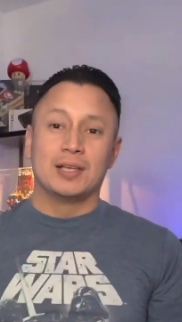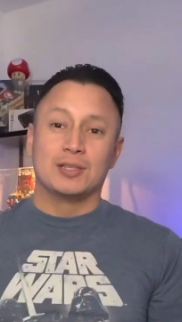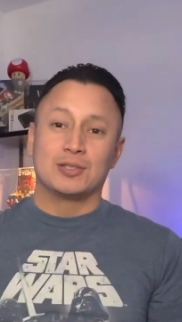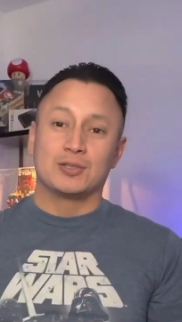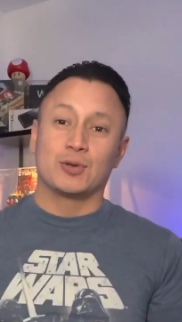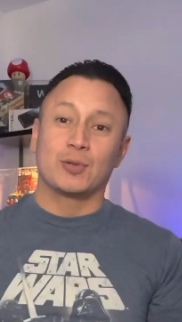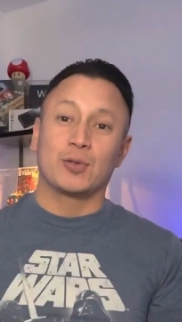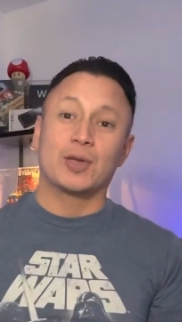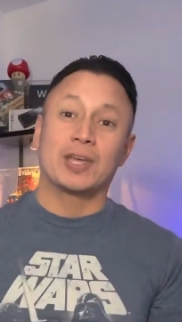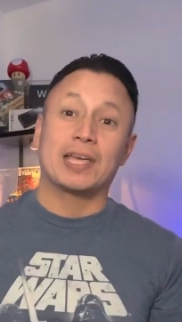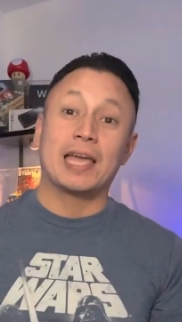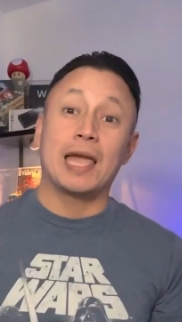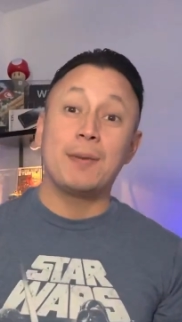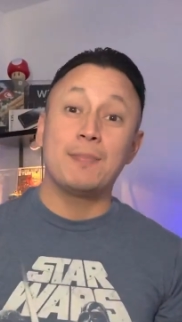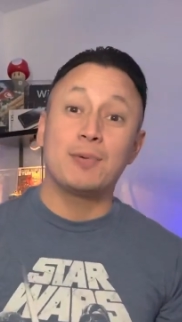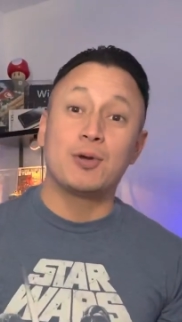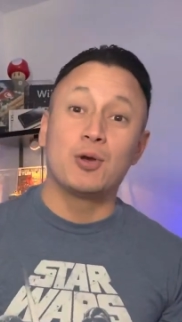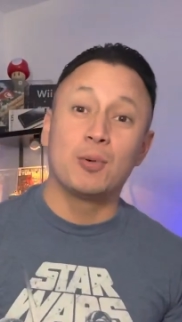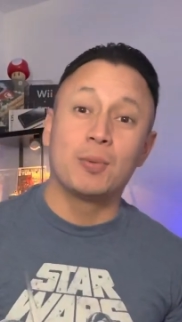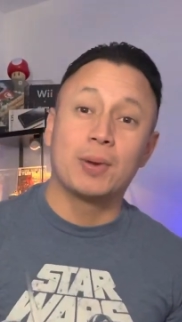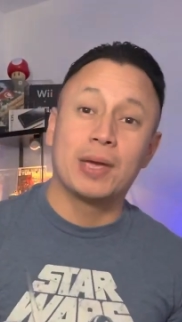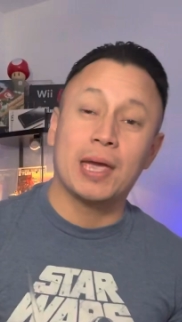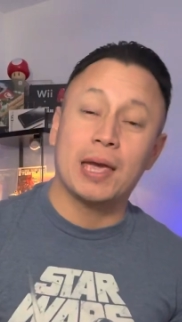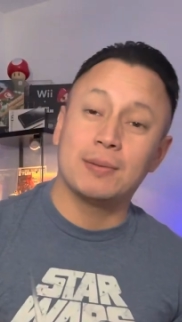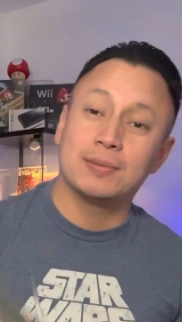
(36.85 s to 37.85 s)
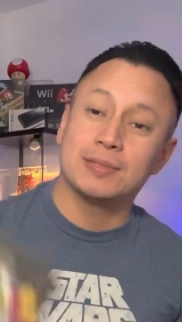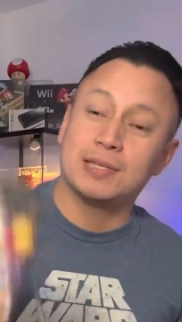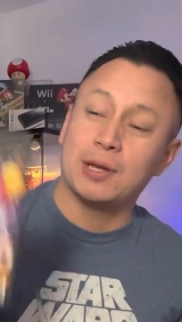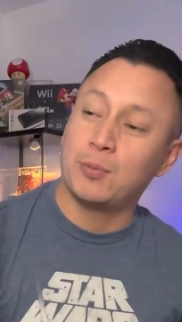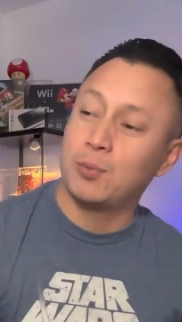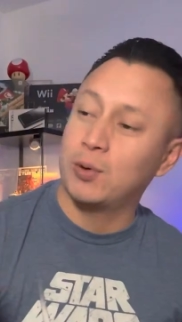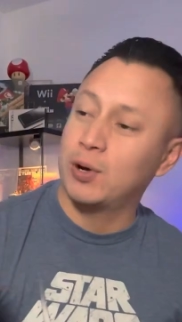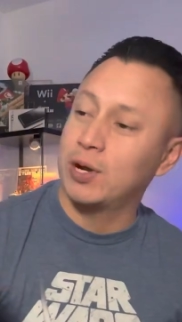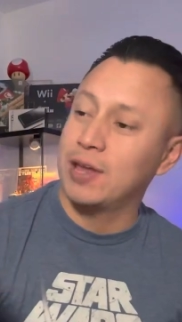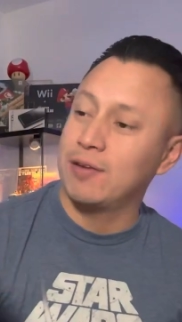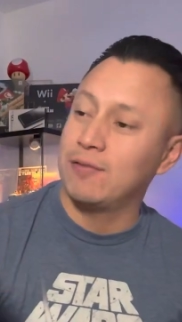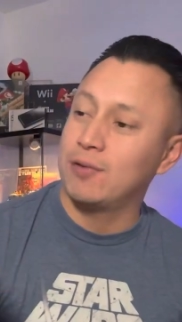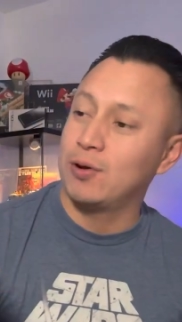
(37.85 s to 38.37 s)
So the GameCube games that
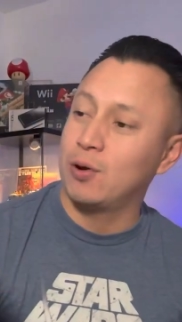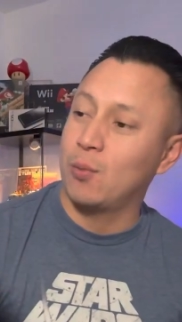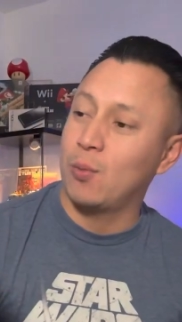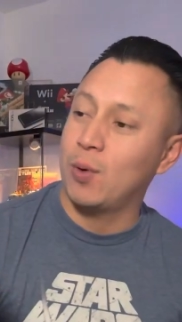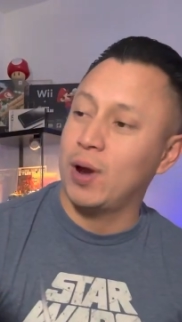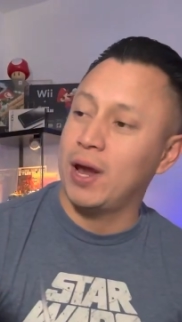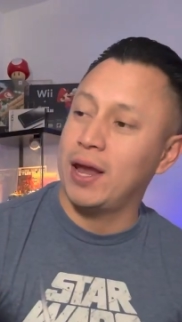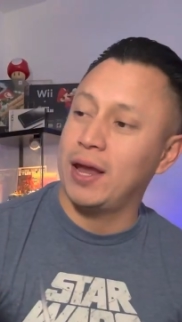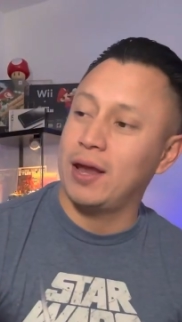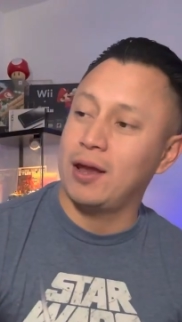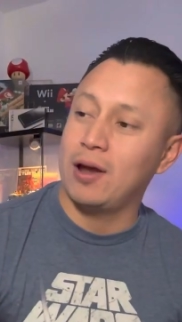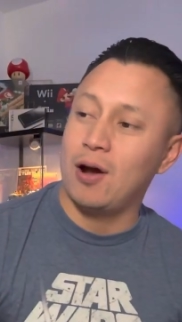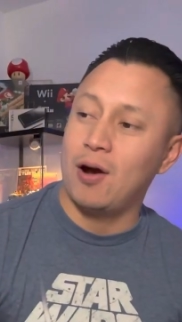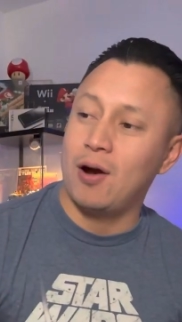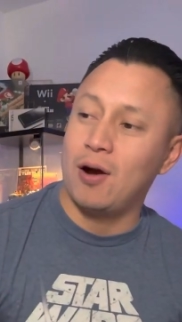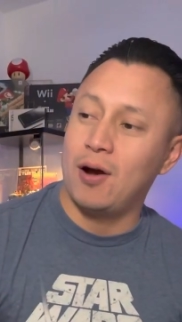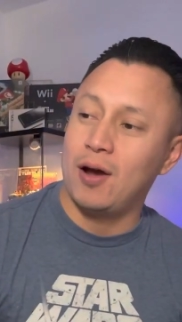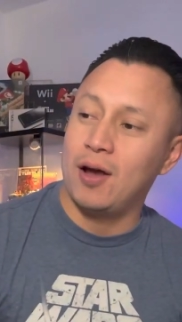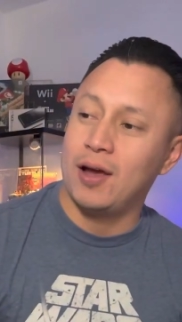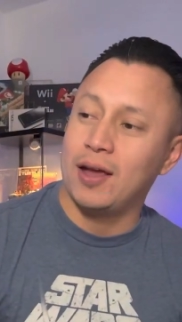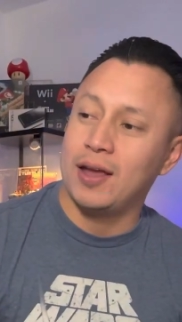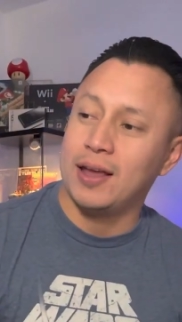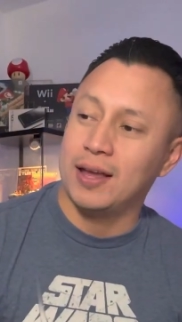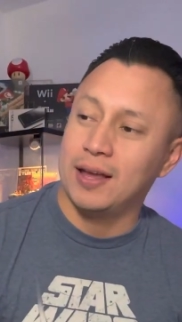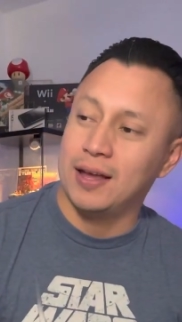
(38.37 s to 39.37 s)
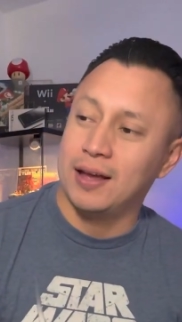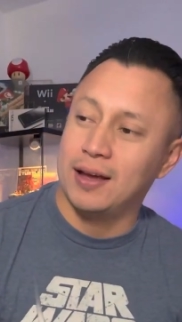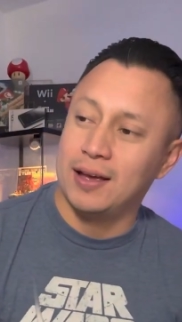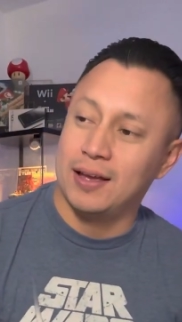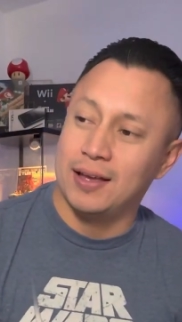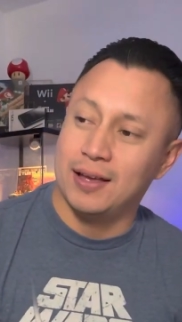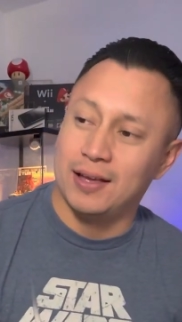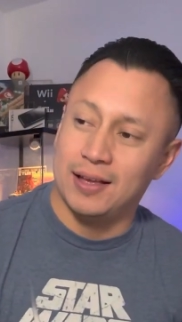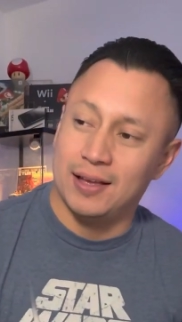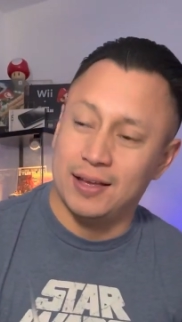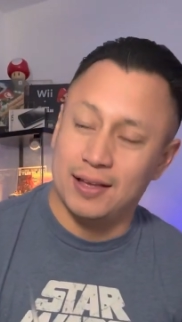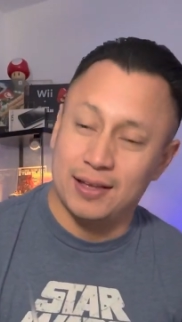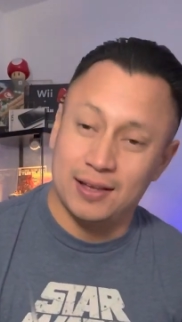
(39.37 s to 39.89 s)
we're giving away
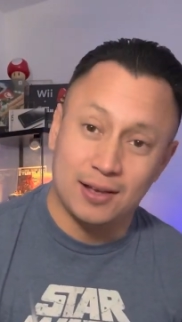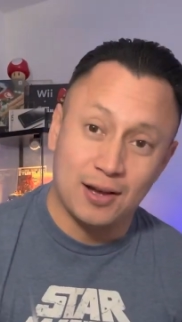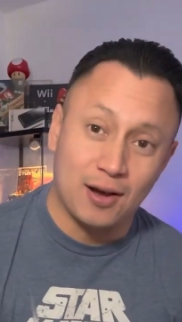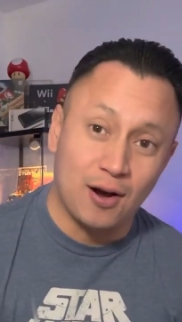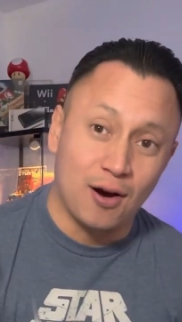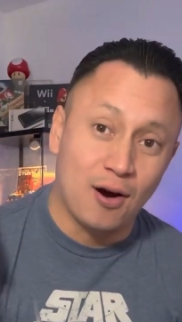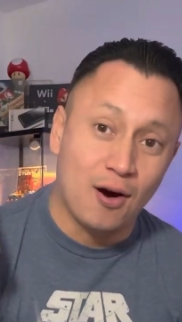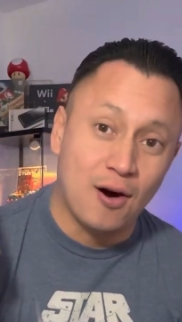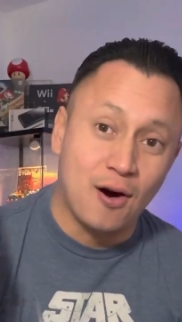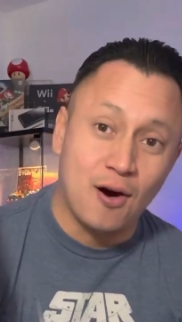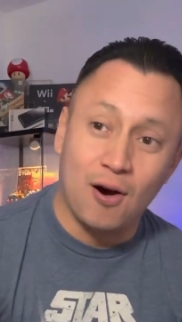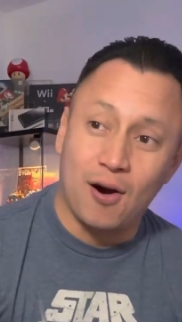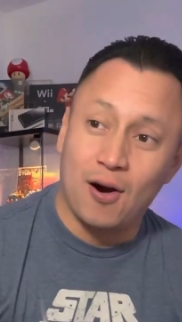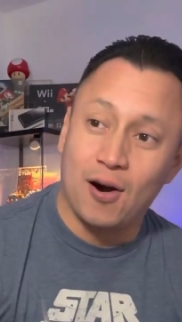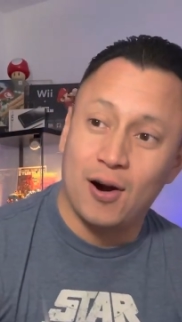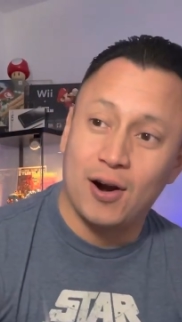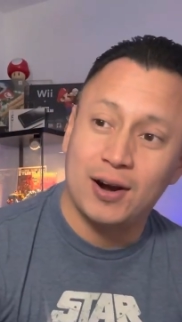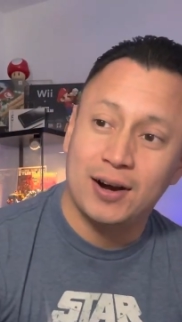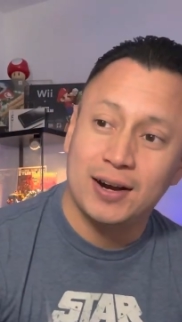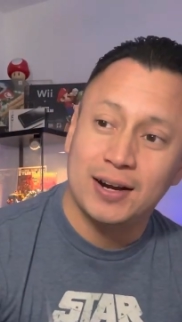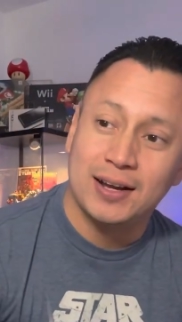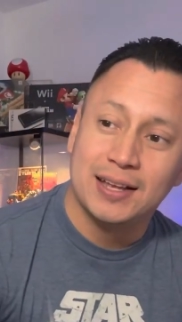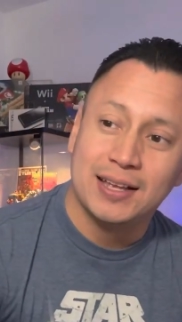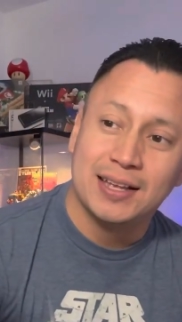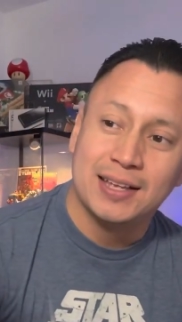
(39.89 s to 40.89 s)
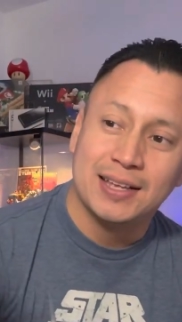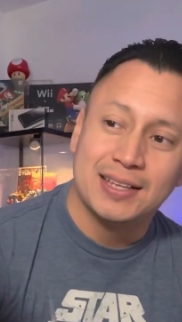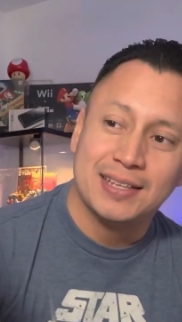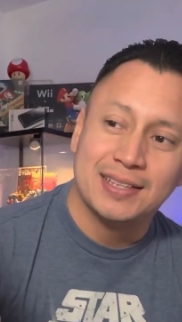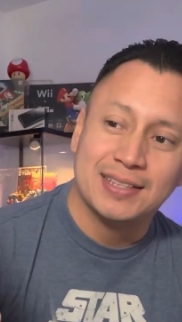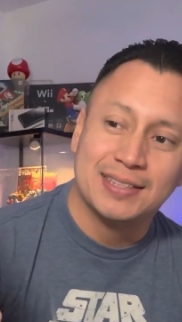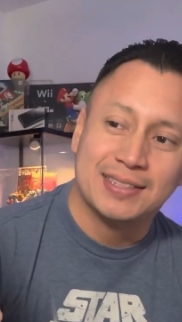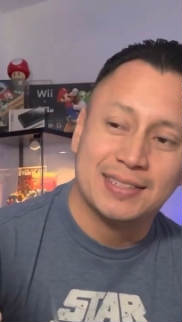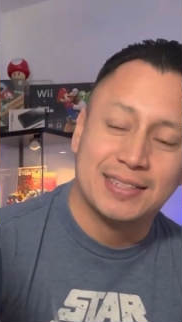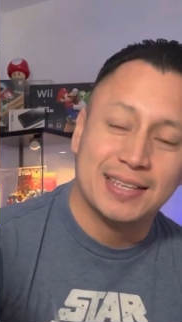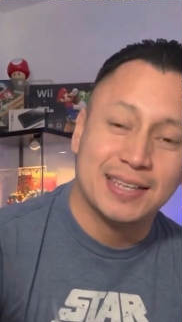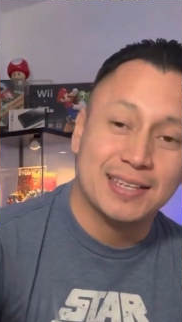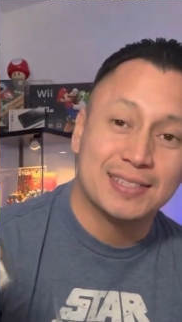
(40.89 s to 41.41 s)
are
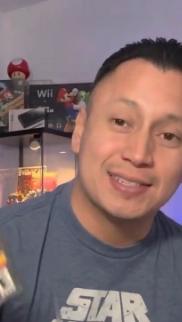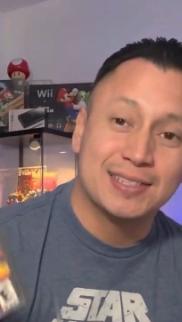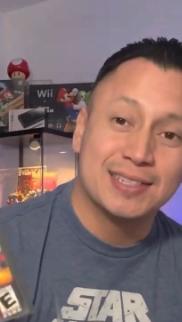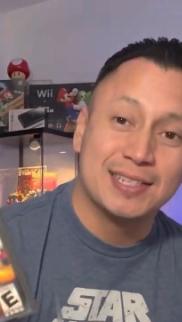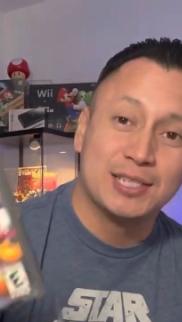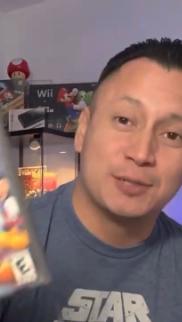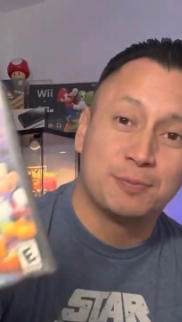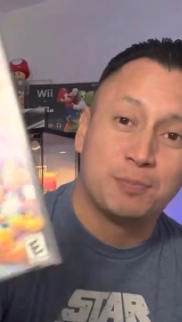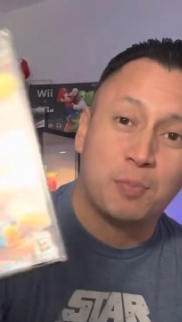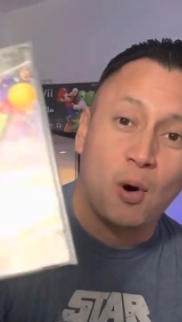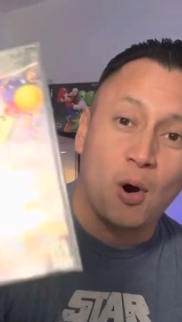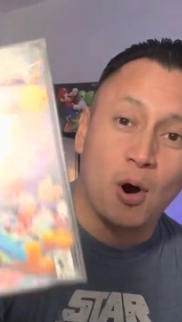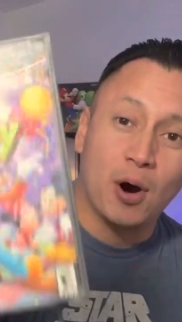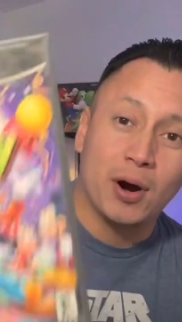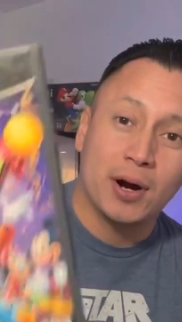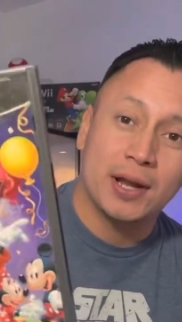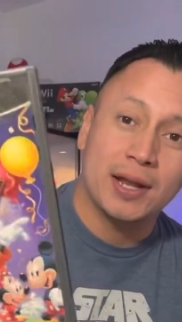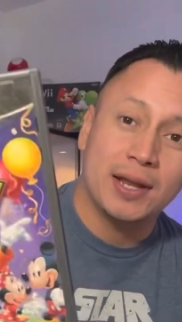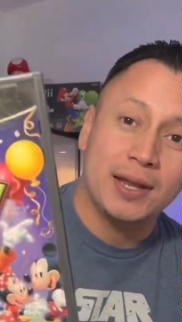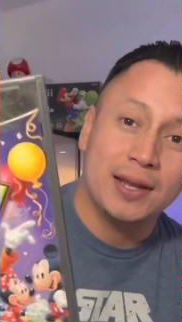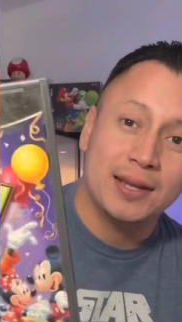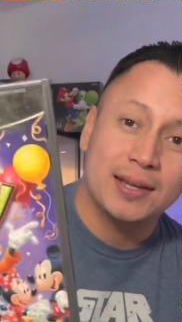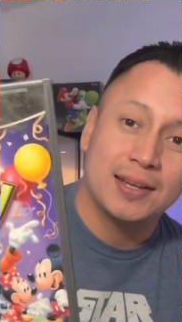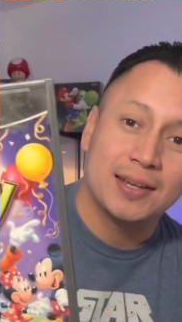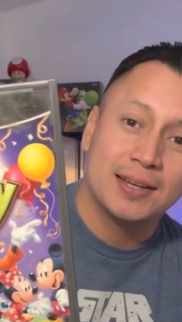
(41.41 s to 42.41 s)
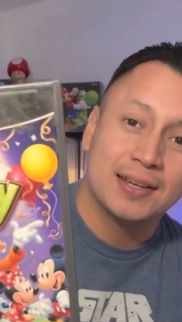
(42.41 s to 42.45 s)
Disney's Party.